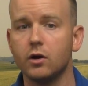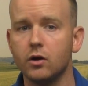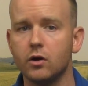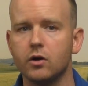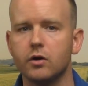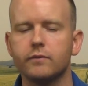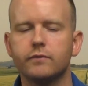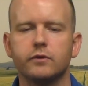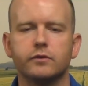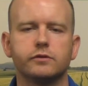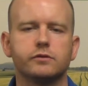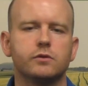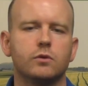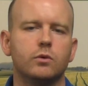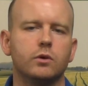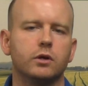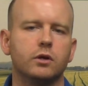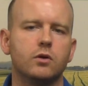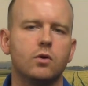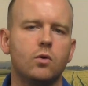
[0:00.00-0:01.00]
earn for
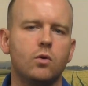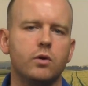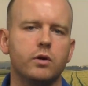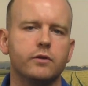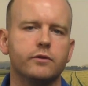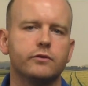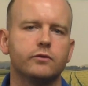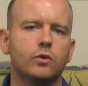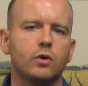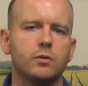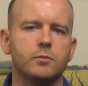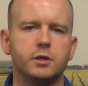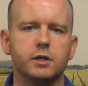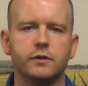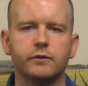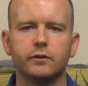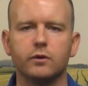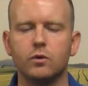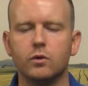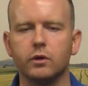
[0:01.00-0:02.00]
storing corn and
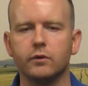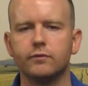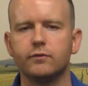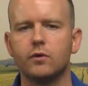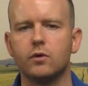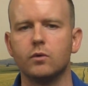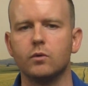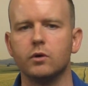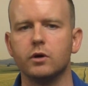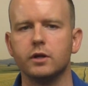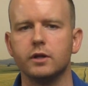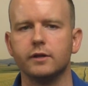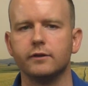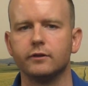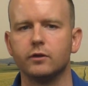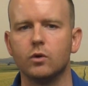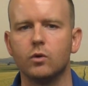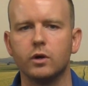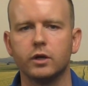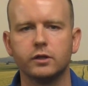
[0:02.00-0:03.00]
soybeans going forward
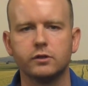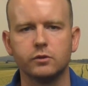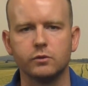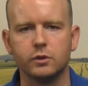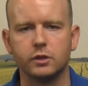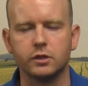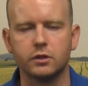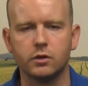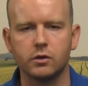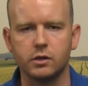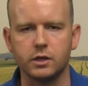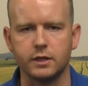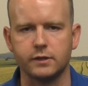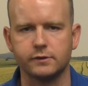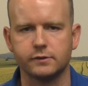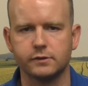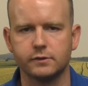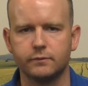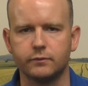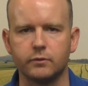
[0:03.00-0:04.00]
is going to
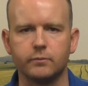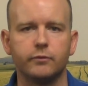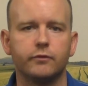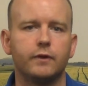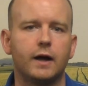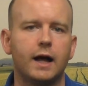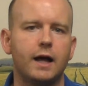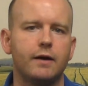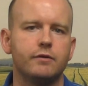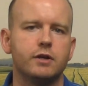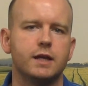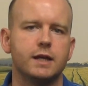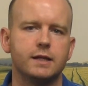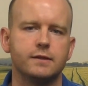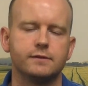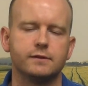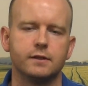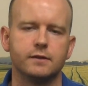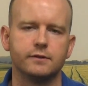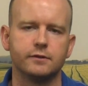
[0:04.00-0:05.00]
increase from 5 to
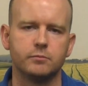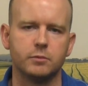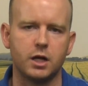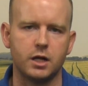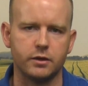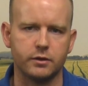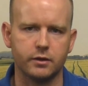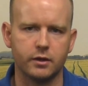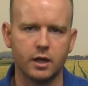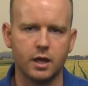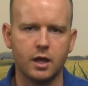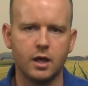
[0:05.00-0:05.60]
8 cents a month.